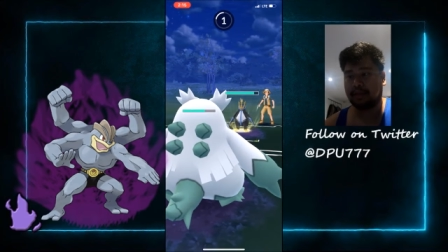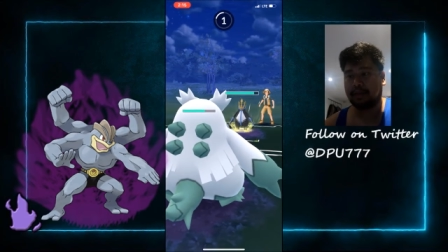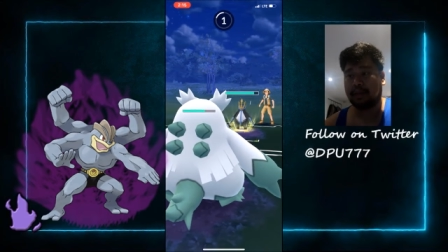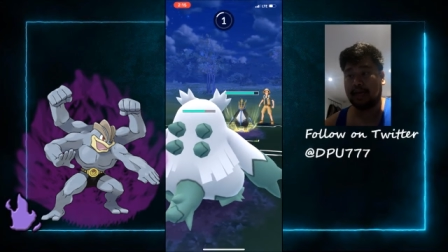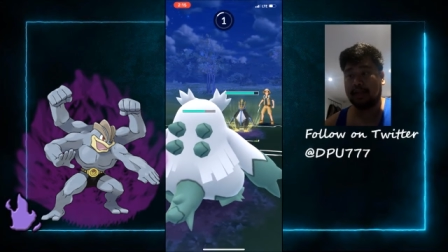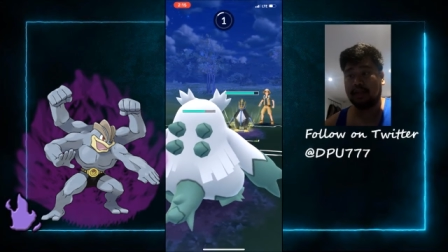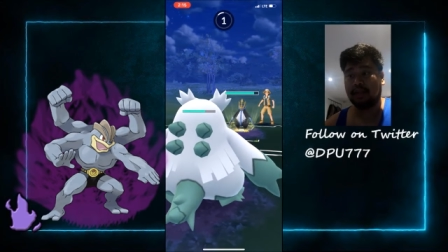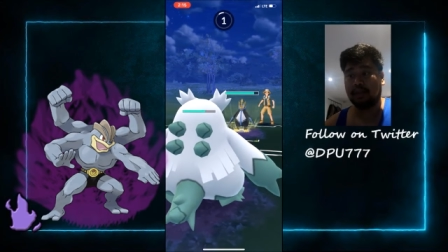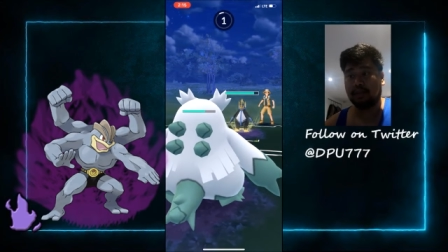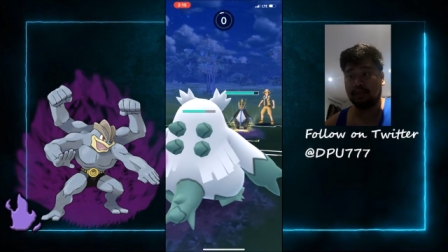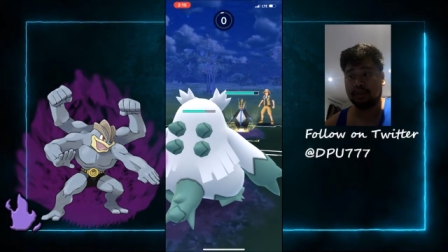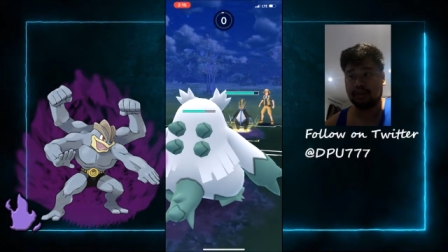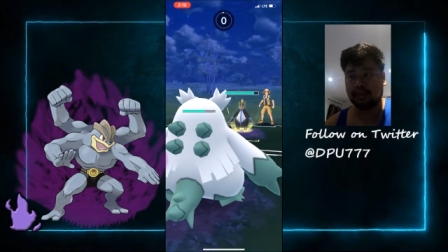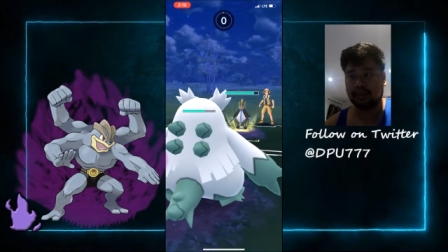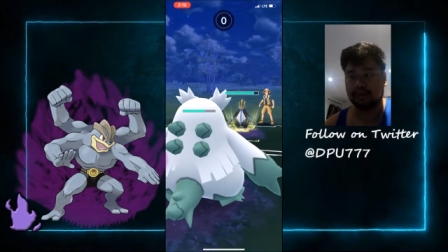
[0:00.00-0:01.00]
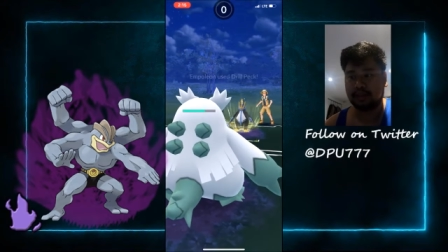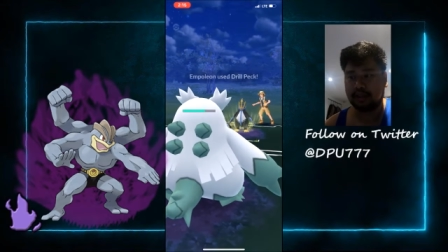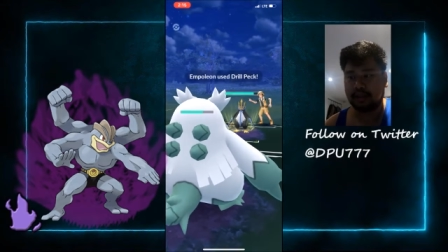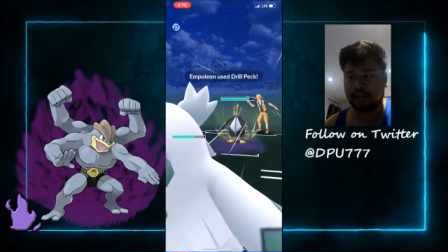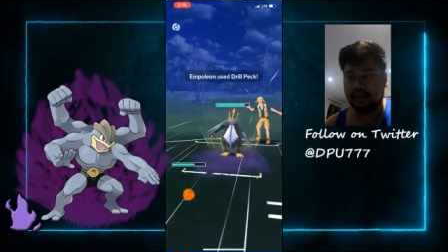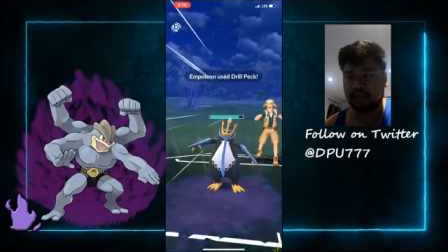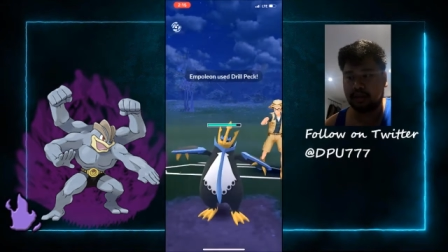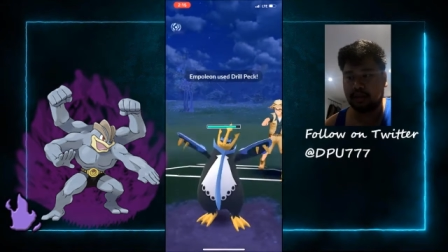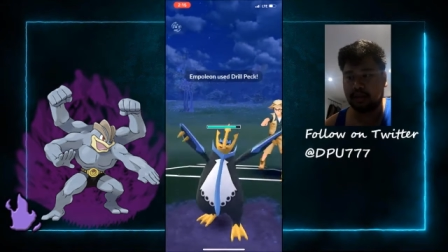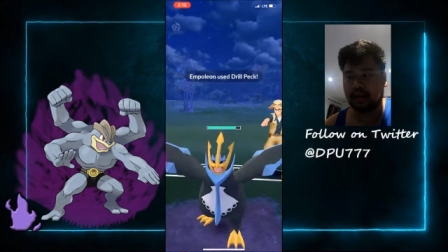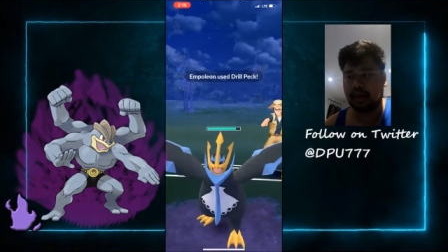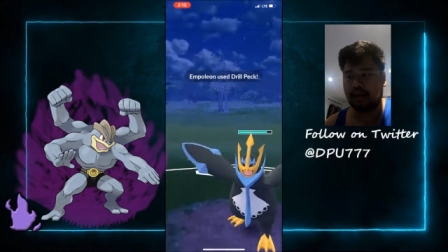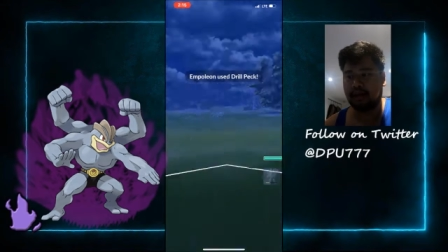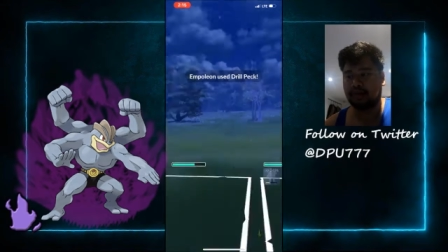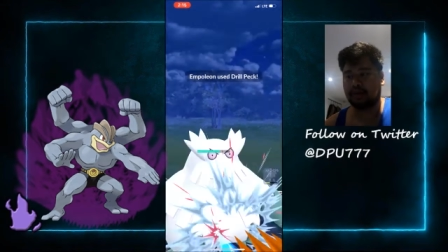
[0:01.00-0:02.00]
I don't shield this, so I
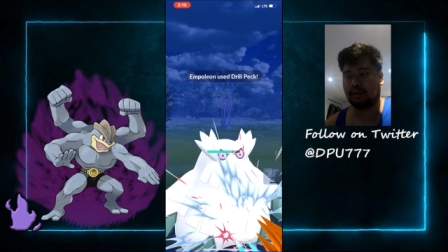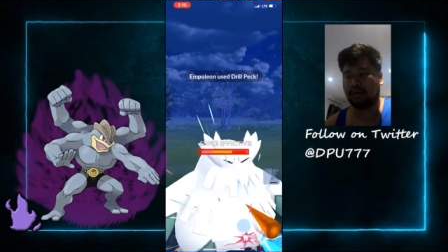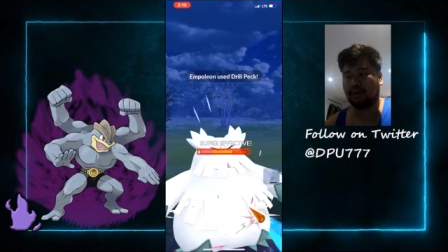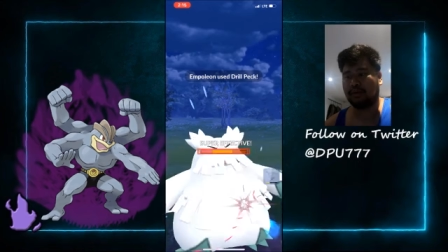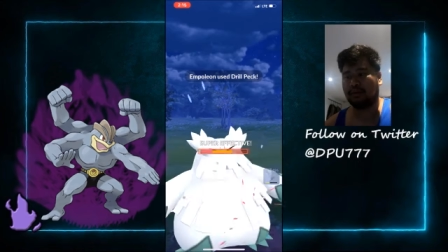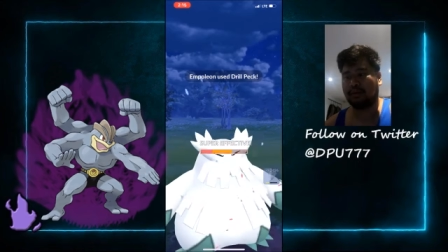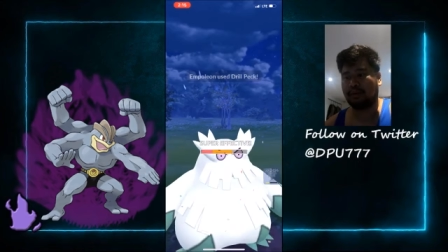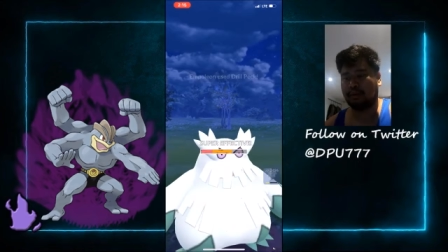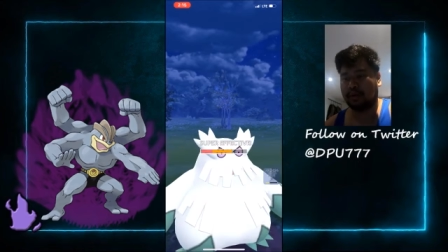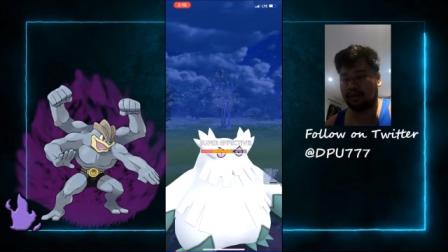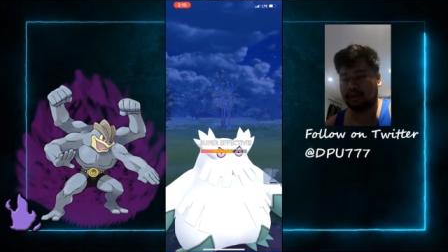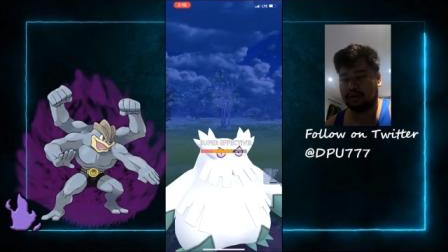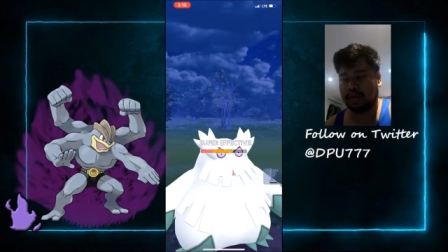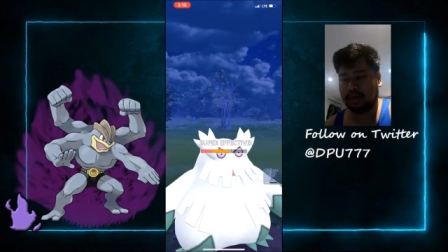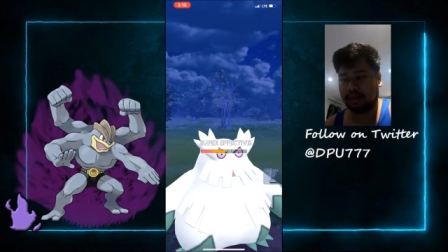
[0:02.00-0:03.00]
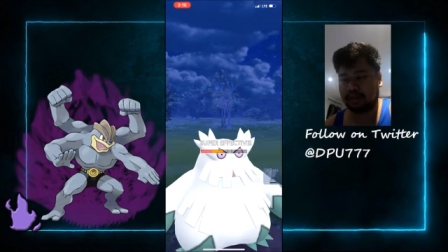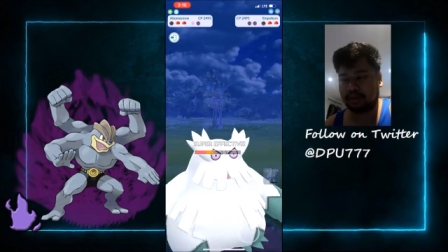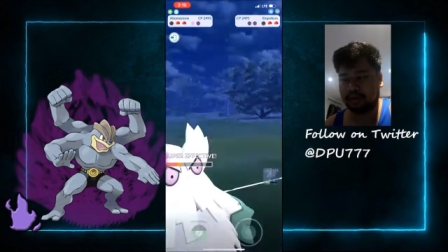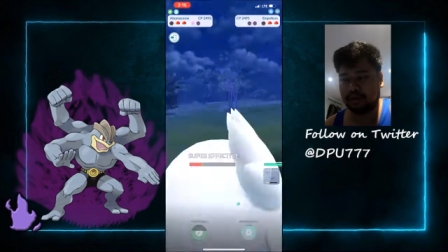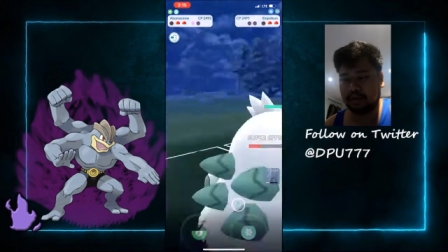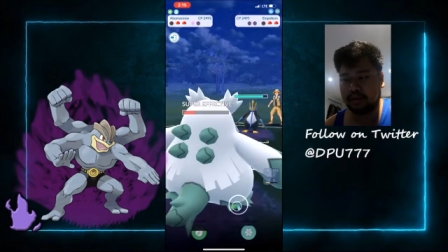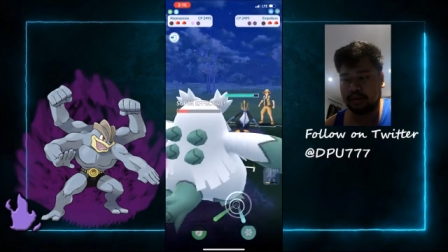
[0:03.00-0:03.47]
don't know what I was trying to do.